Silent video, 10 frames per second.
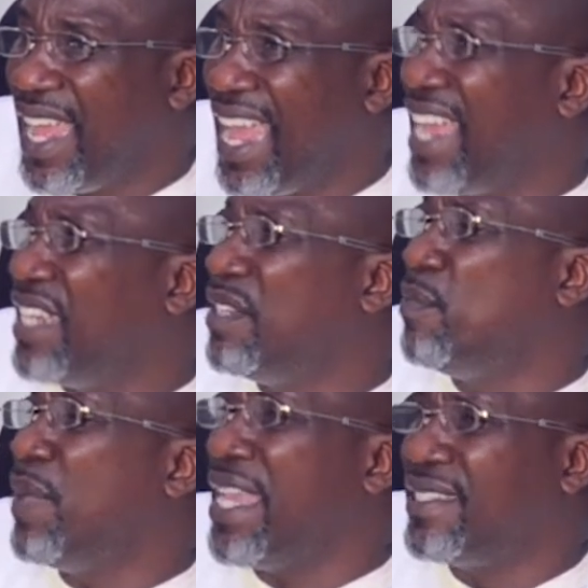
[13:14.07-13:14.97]
And
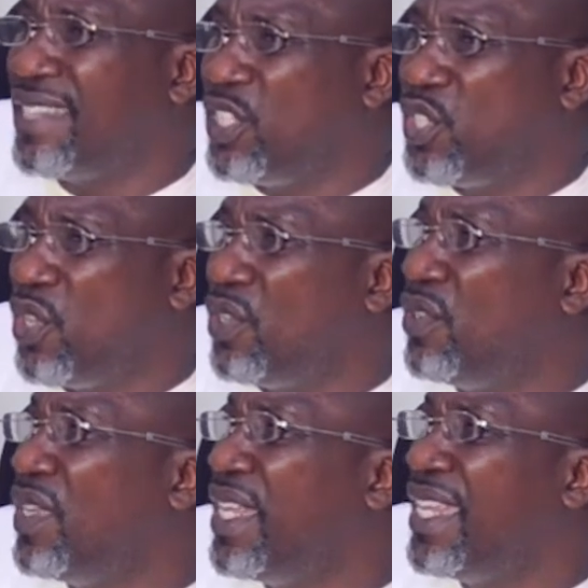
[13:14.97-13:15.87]
by
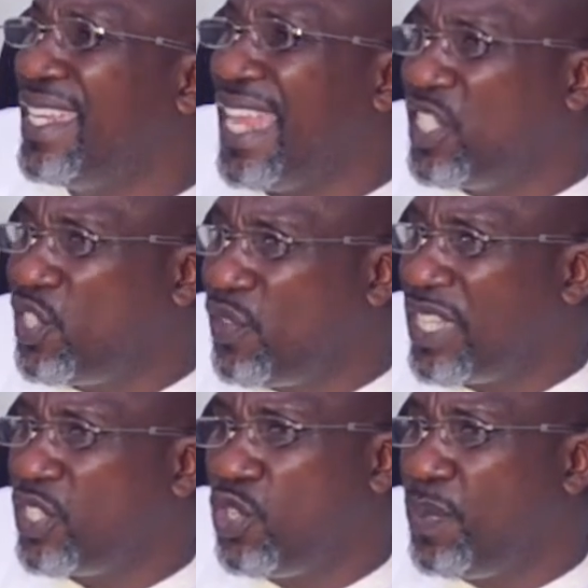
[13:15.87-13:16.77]
extension,
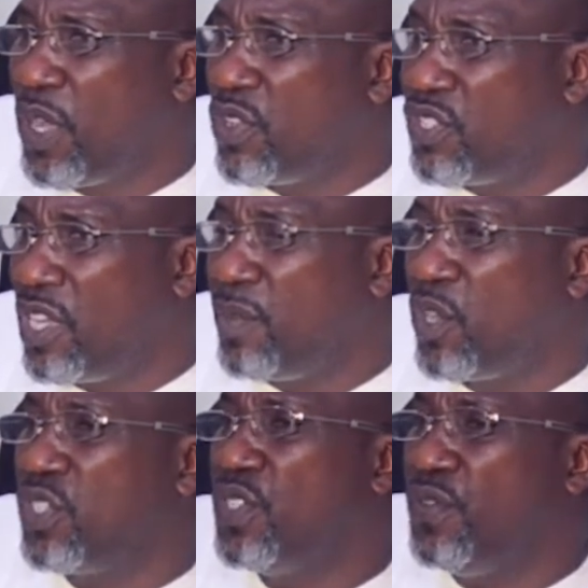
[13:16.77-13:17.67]
Nigerians should be concerned,
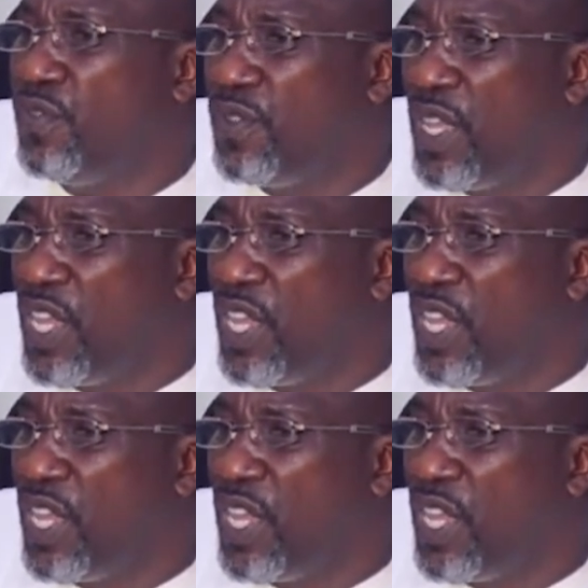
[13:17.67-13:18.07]
because if